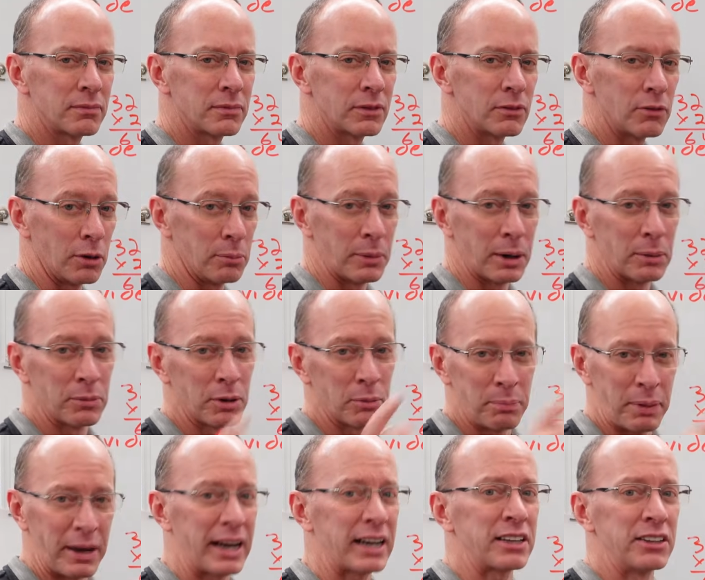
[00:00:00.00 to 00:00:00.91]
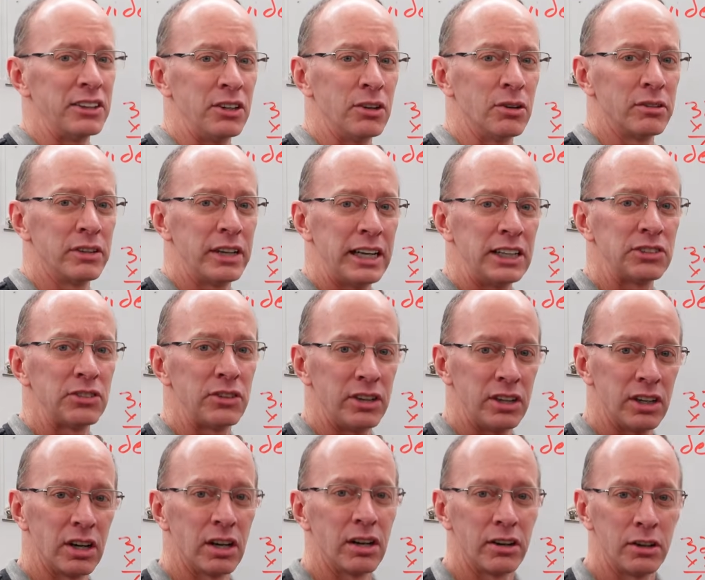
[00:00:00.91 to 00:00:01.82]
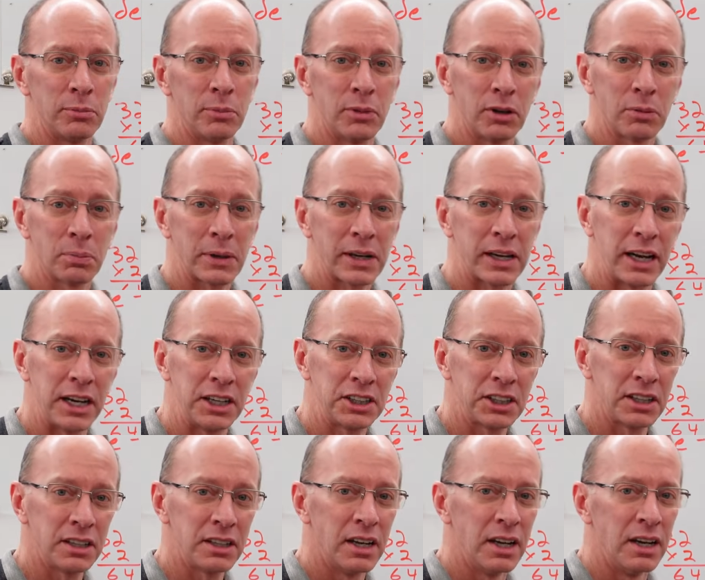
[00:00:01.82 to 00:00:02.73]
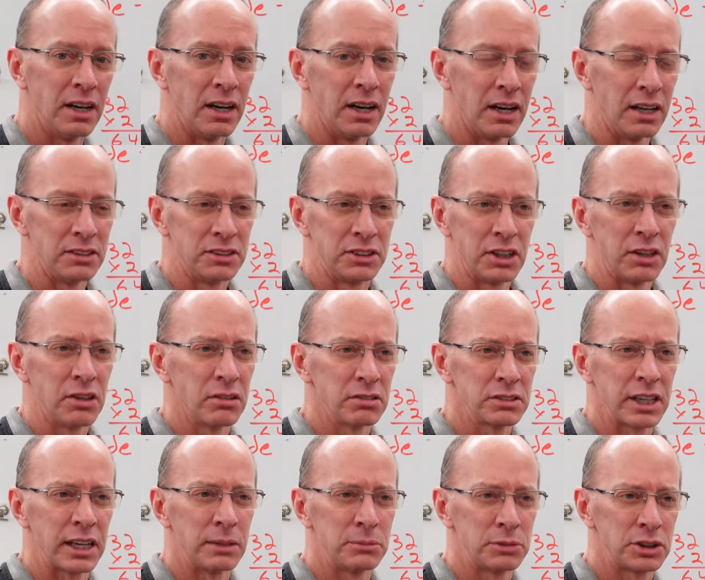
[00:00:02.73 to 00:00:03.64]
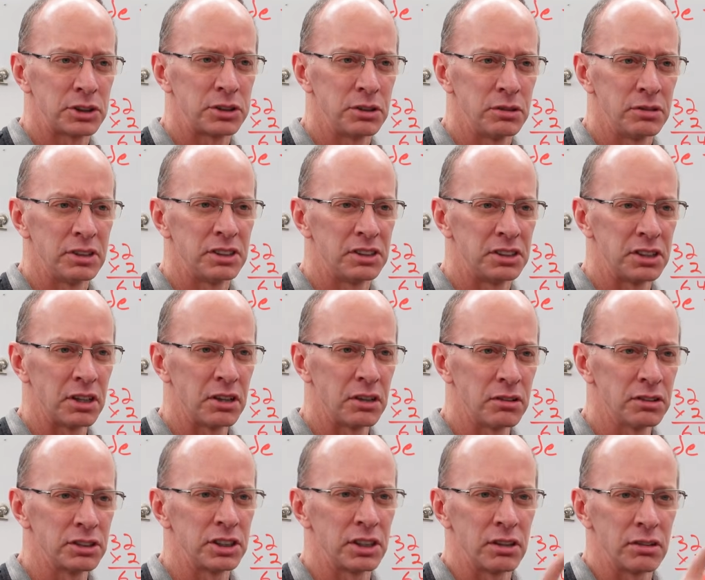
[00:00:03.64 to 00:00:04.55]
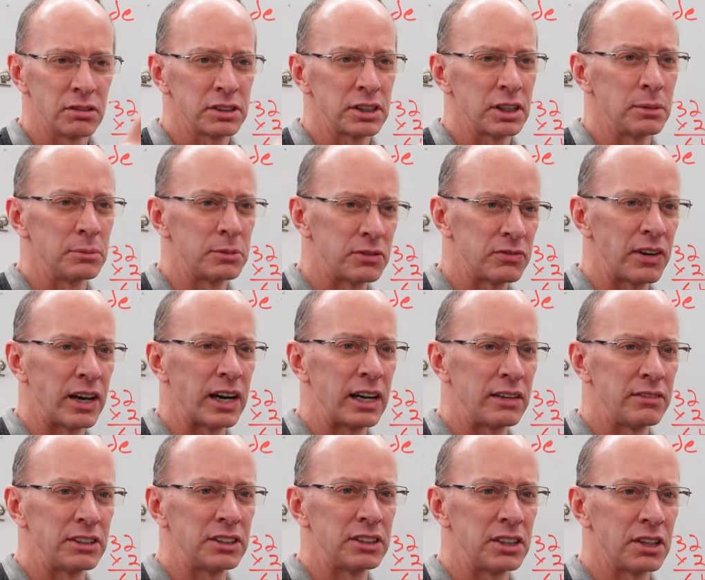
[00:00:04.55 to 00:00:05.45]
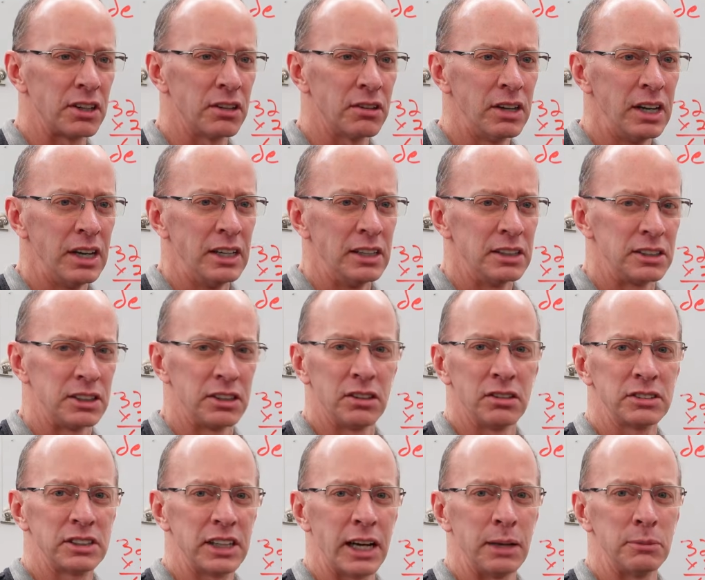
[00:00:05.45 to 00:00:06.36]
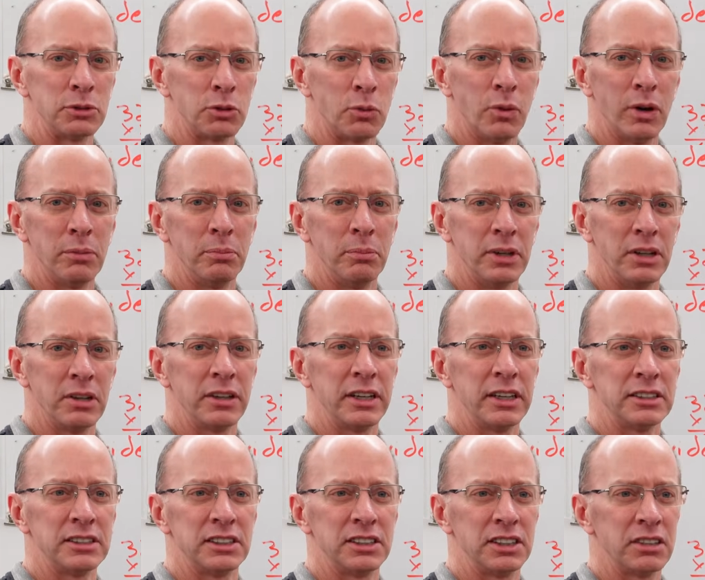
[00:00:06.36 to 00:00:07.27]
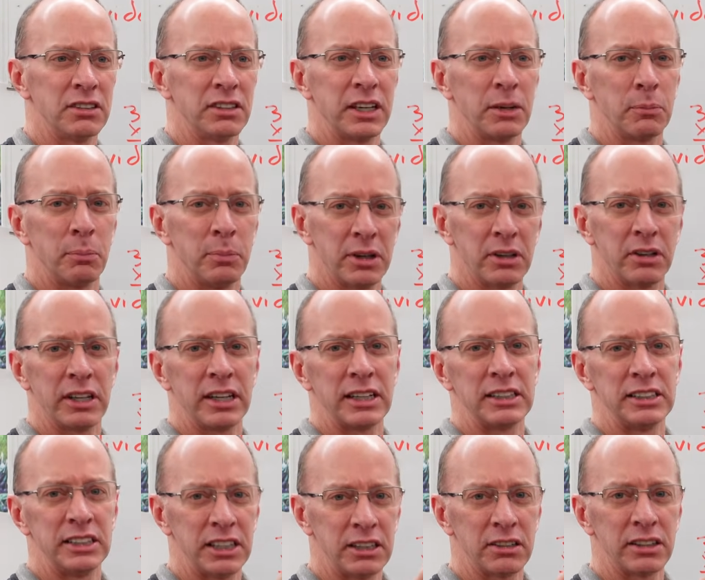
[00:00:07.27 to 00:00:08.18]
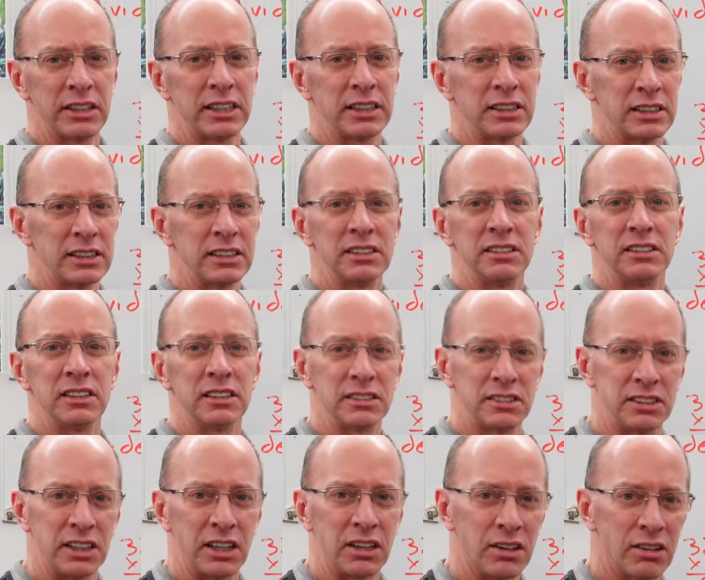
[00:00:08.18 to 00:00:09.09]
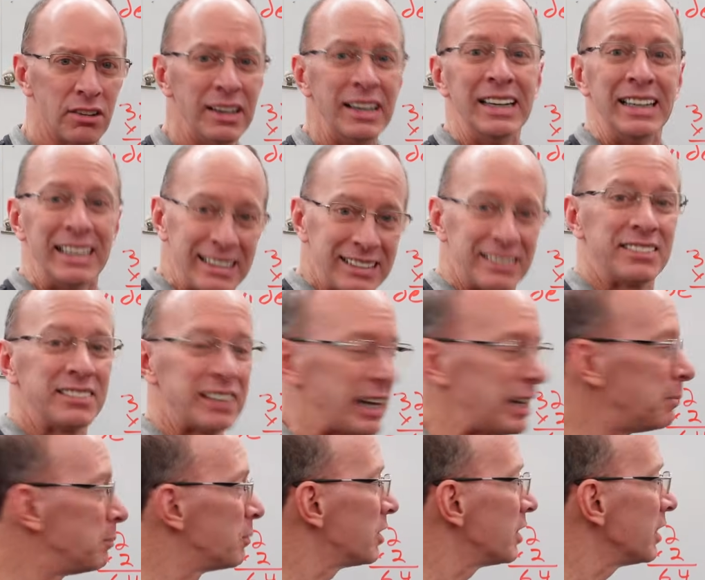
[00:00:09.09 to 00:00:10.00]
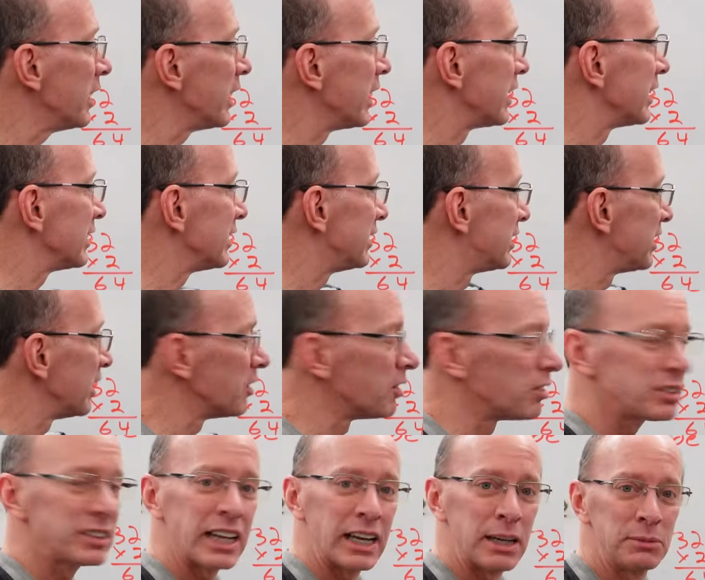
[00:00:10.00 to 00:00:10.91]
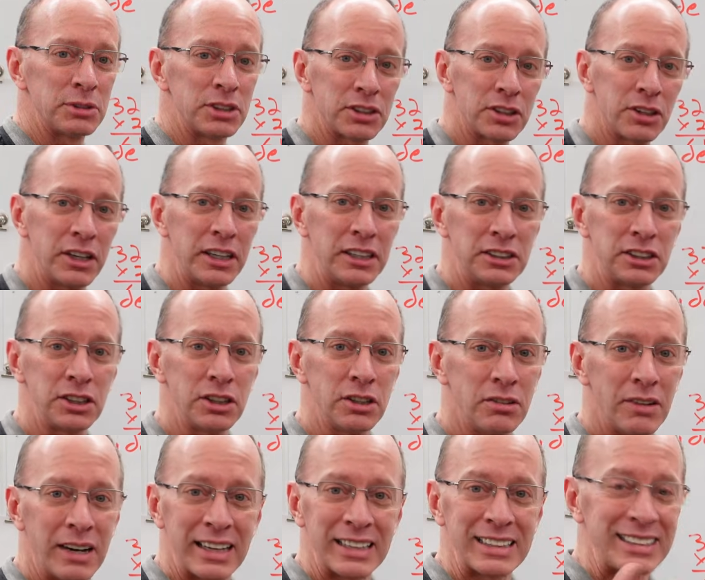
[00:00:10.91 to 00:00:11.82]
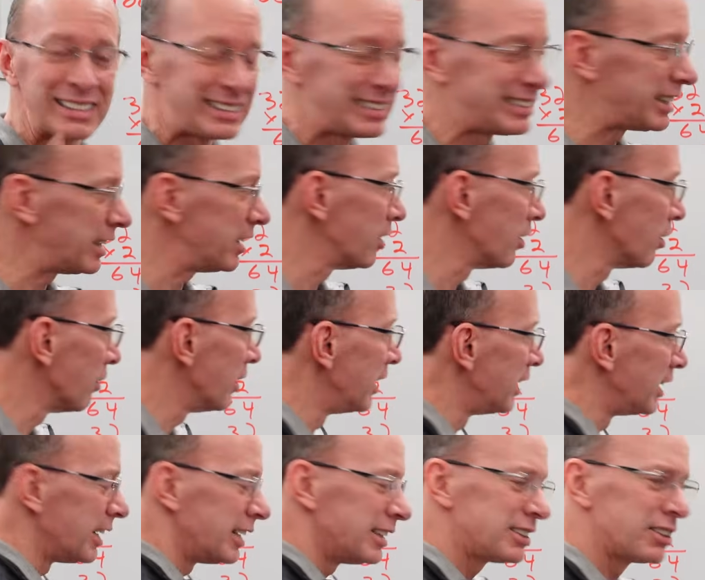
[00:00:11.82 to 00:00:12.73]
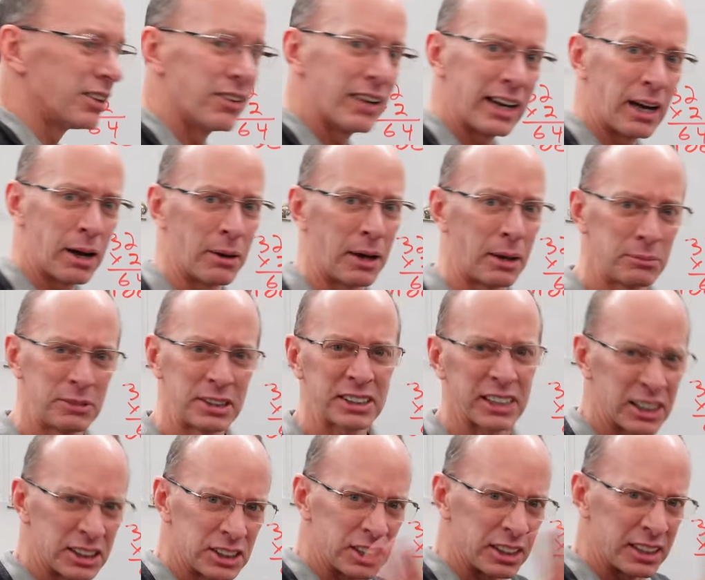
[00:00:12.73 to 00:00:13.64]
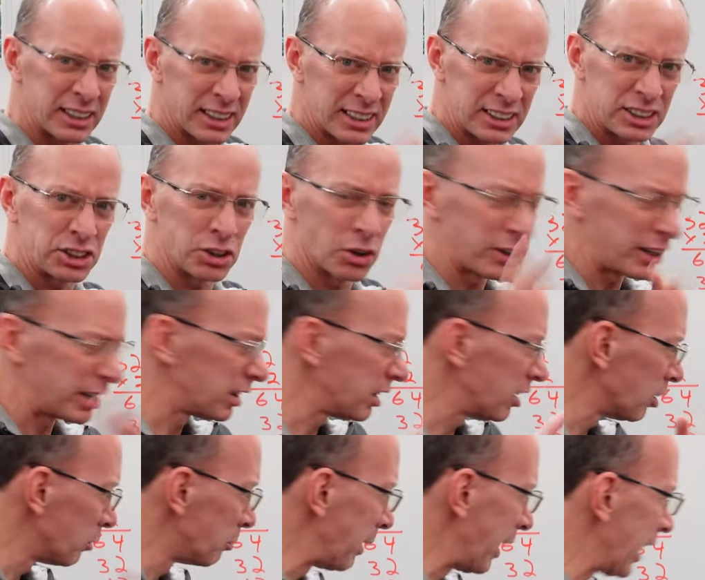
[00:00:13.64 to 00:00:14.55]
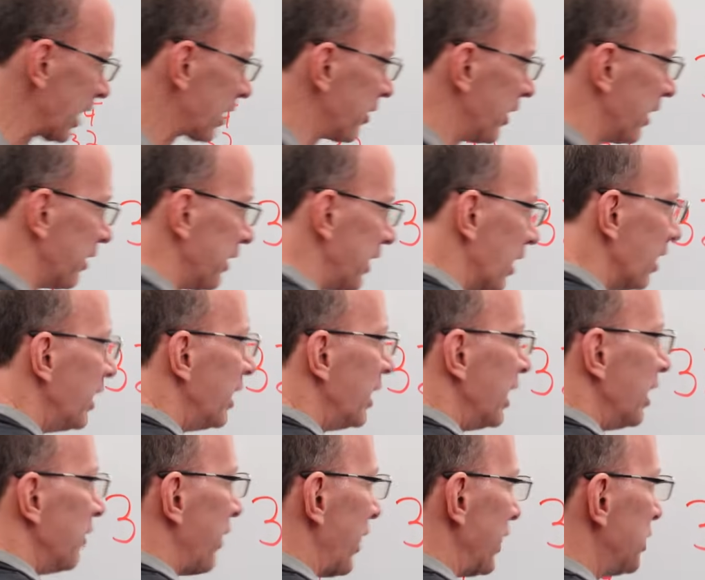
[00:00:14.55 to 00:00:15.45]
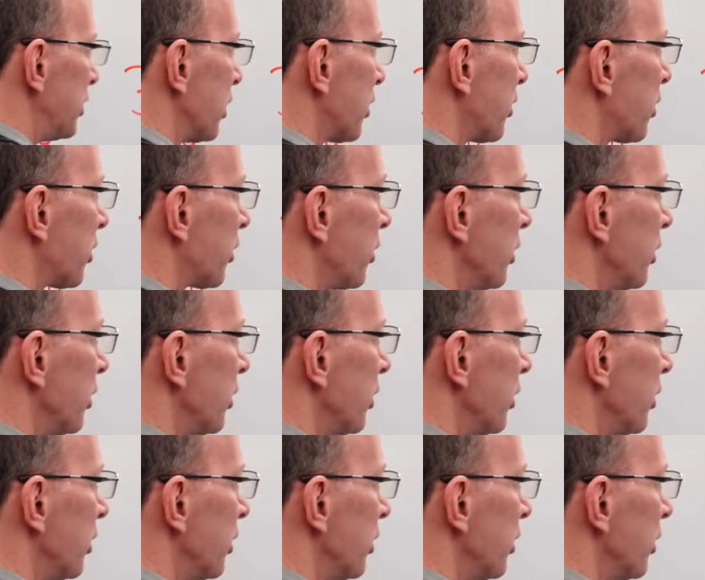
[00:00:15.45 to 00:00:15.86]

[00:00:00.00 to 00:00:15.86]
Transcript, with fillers: Remember back in the old days when you were learning multiplication, 0 times 2 is 0, 0 times 5 is 0, 0 times 1 million, zillion, billion, dillion is 0. Same thing, 0 times 32, 0. So I'm just going to show you a little background here. If I took